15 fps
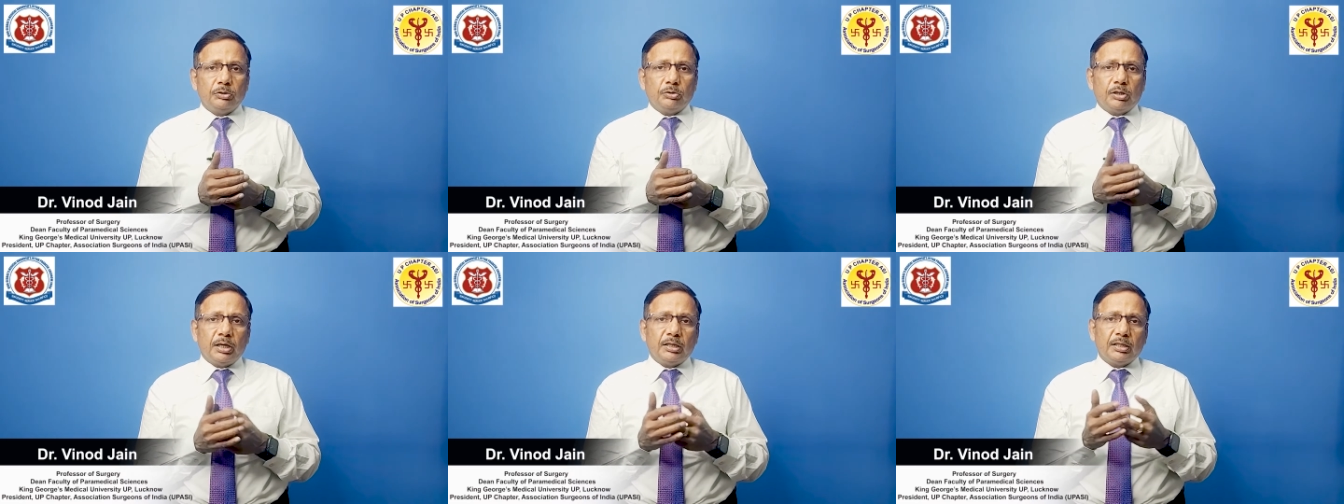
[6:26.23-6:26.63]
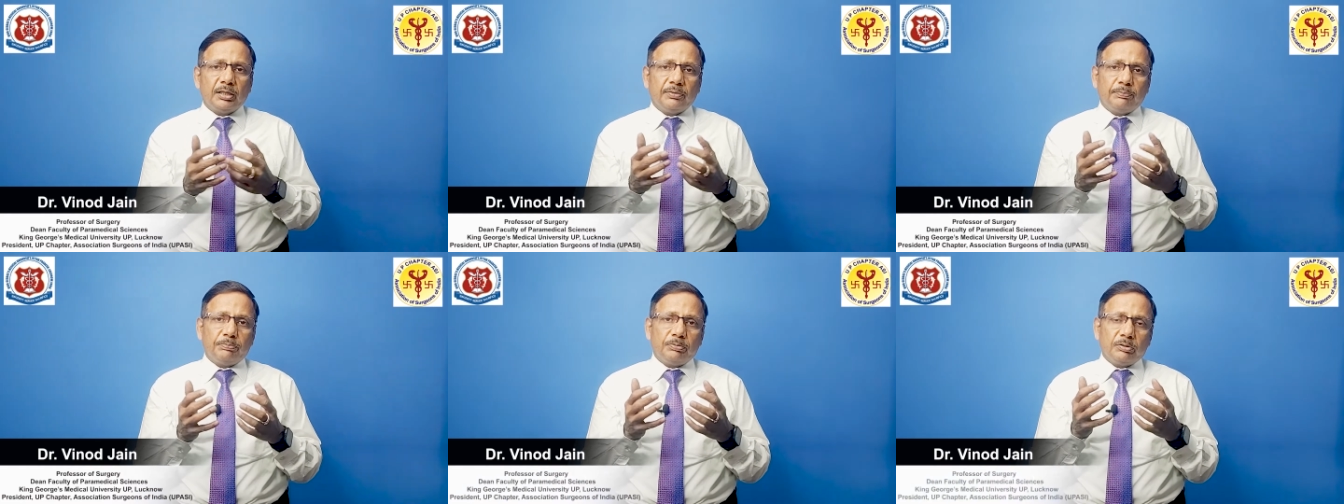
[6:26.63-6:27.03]
You can
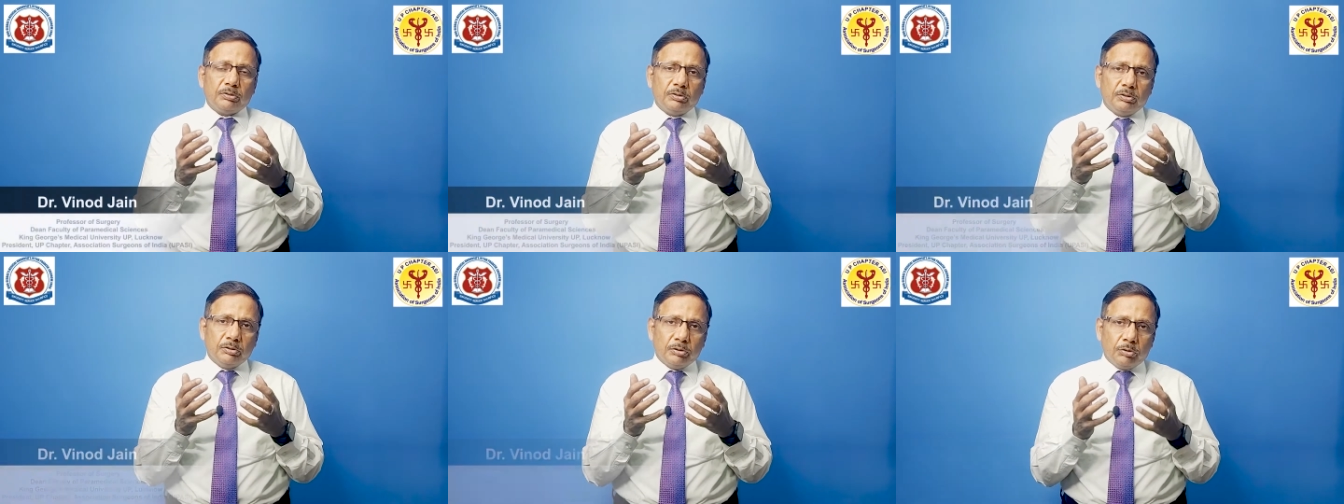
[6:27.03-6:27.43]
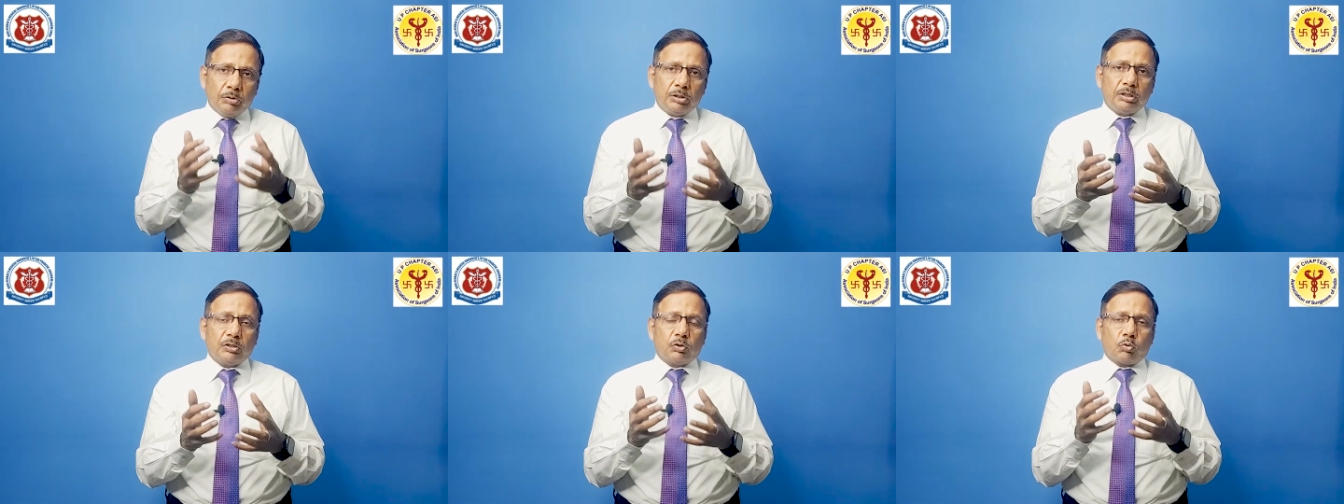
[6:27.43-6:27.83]
give
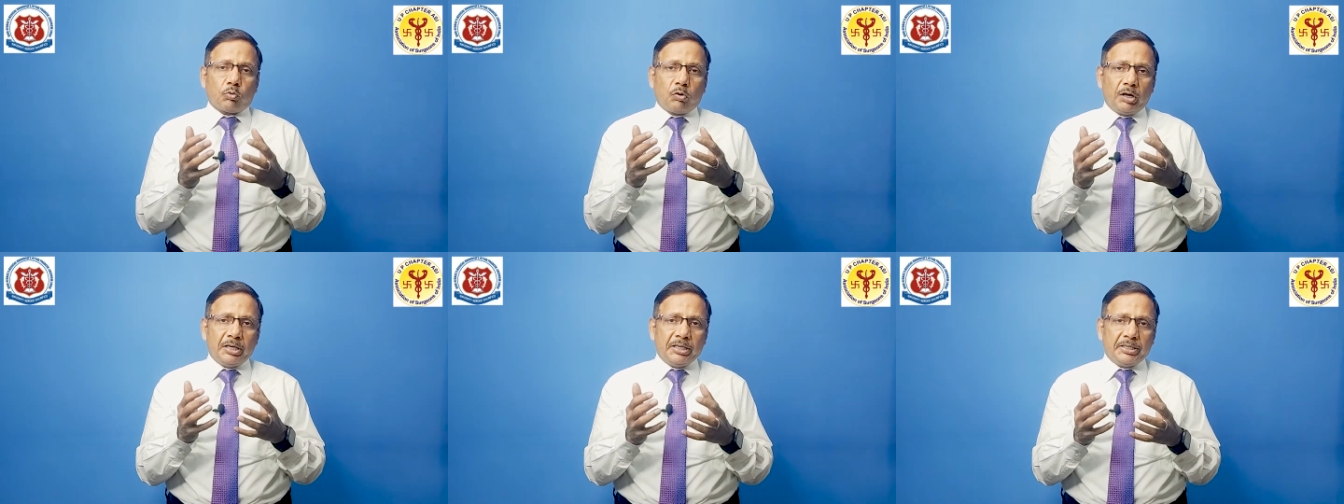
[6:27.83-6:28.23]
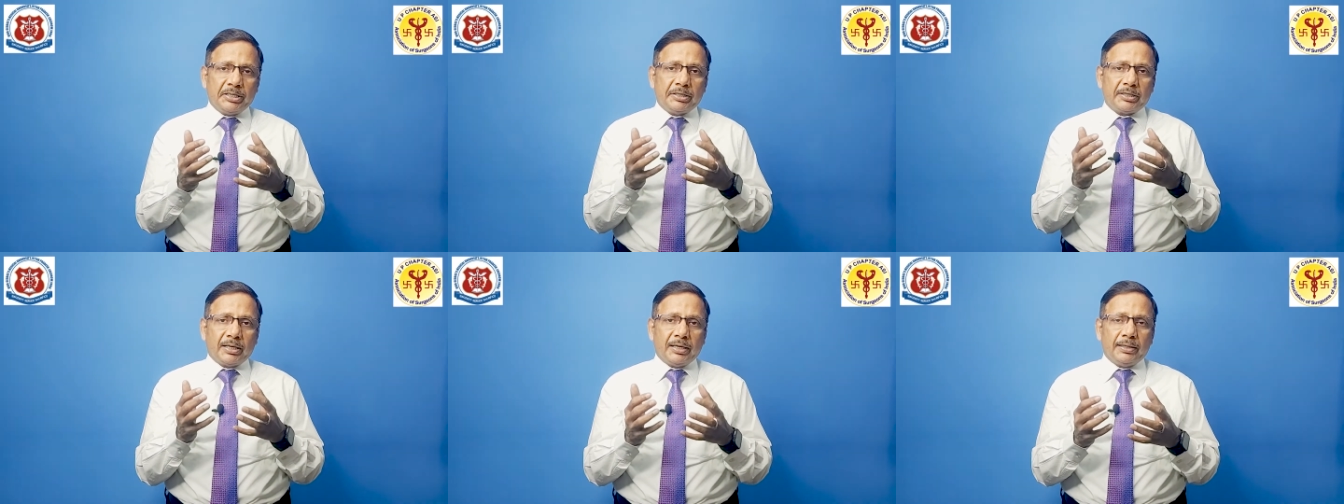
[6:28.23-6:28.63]
good
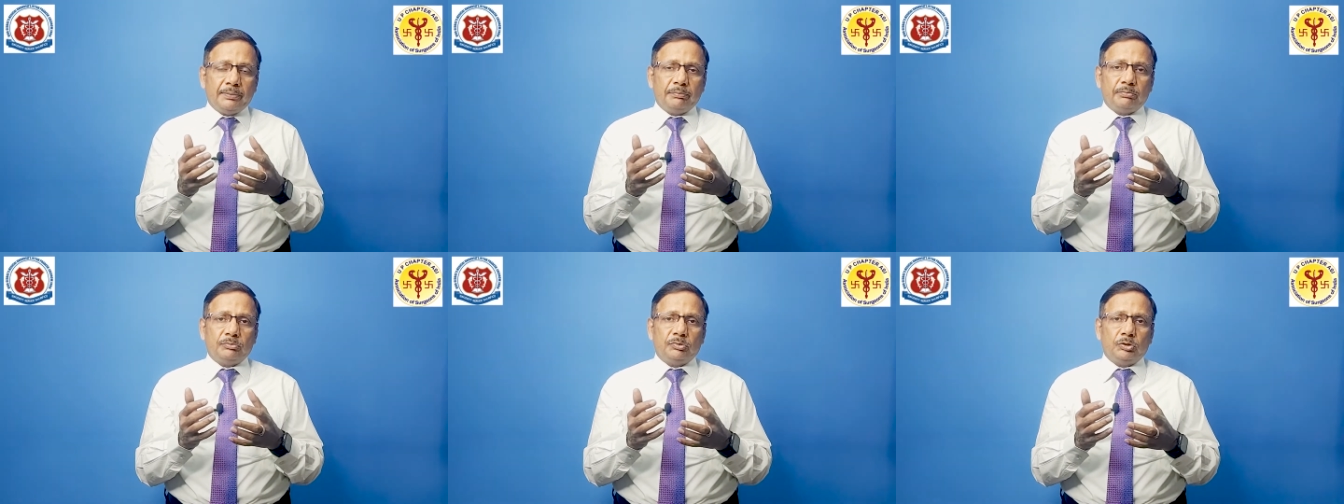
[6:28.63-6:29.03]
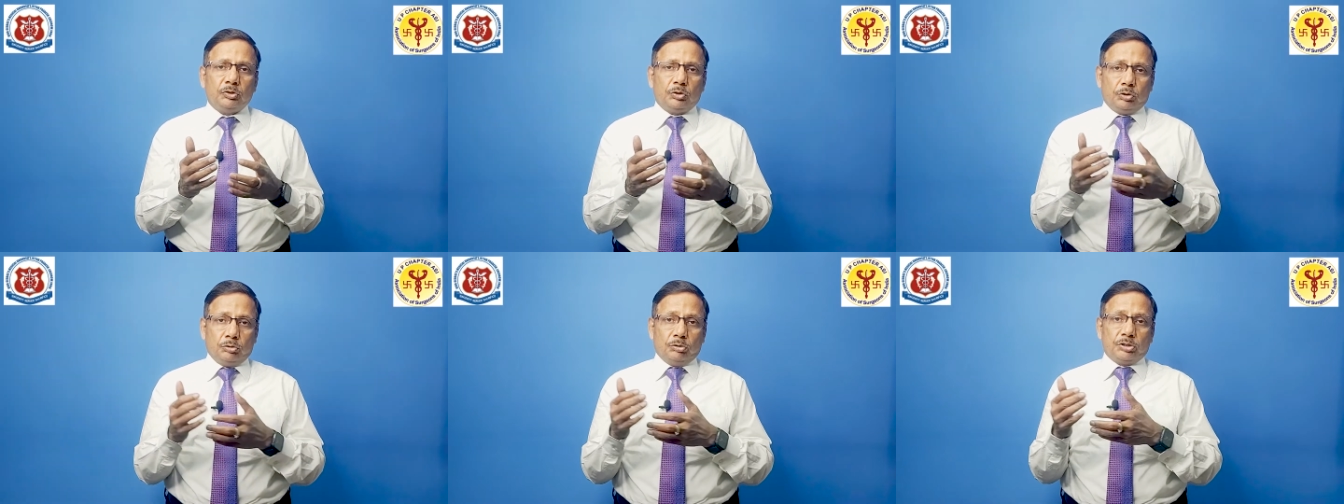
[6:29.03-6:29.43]
quality time
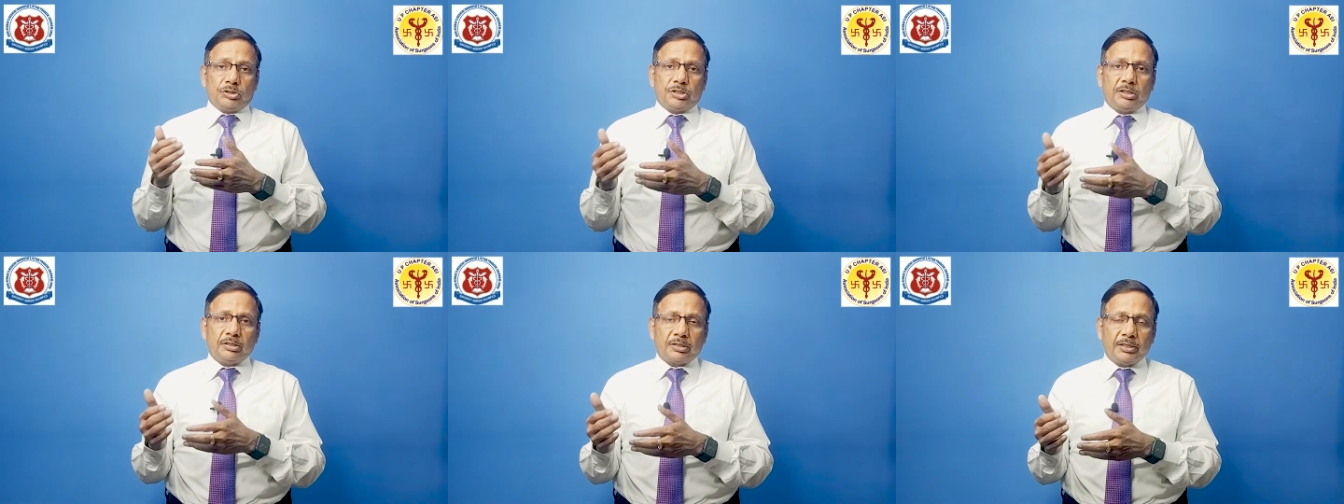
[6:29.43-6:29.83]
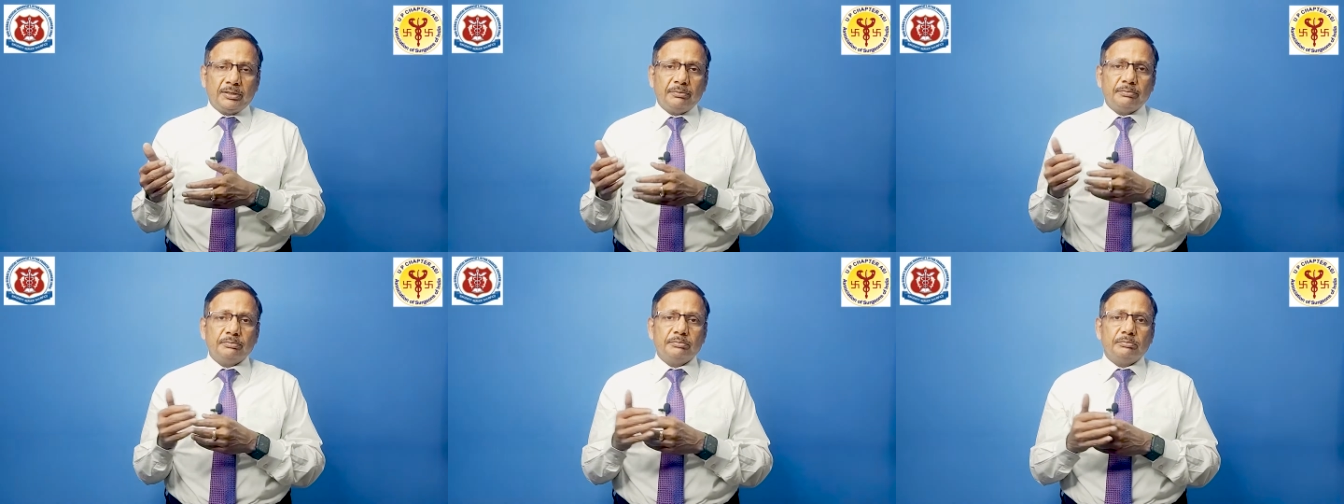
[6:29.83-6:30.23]
to your
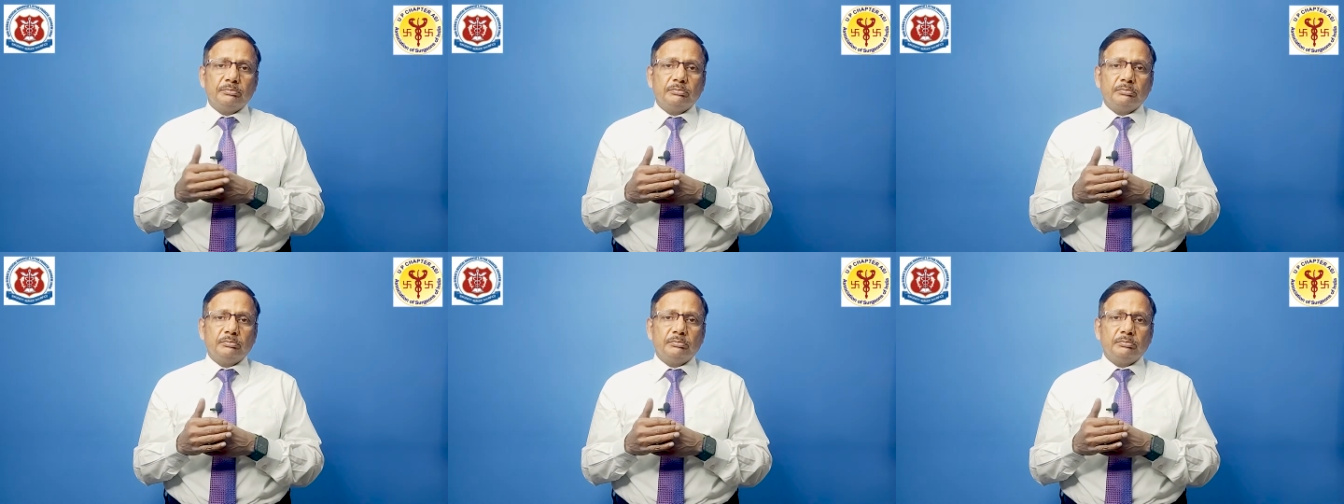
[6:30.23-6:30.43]
children,